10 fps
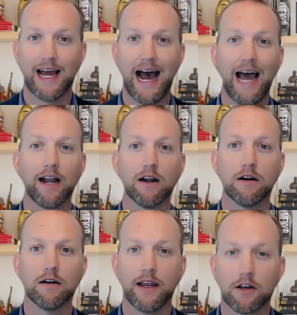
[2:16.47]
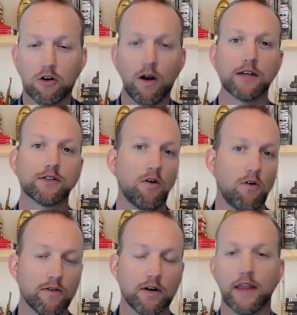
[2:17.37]
higher and cross
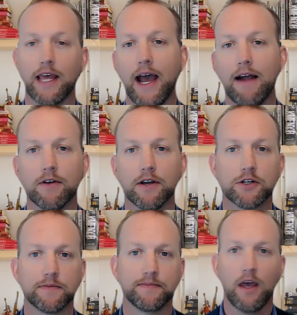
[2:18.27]
over the average.